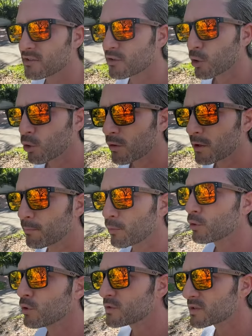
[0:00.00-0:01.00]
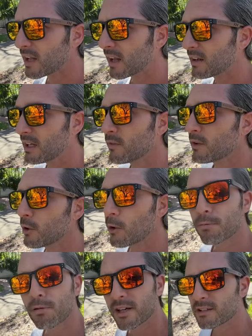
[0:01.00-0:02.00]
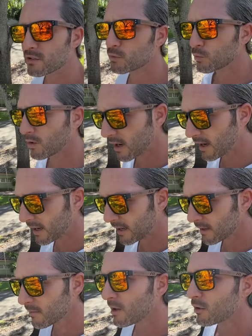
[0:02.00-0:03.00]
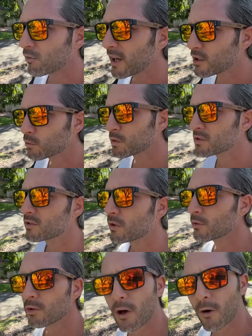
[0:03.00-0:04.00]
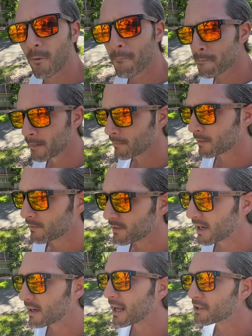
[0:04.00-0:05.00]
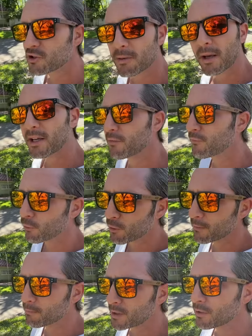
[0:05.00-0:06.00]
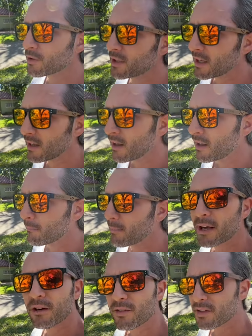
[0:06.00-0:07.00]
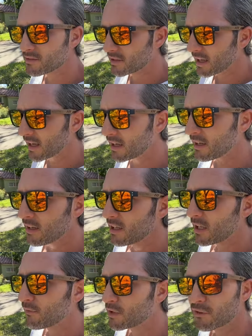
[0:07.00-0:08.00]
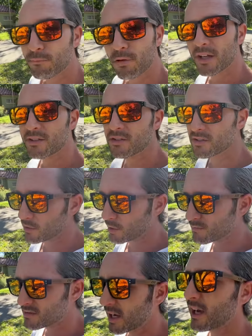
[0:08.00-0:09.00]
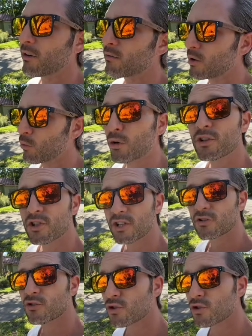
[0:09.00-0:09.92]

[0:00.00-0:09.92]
story proves that even though prices were high, rates were so low, that it actually made affordability better than today, even if prices come down, which is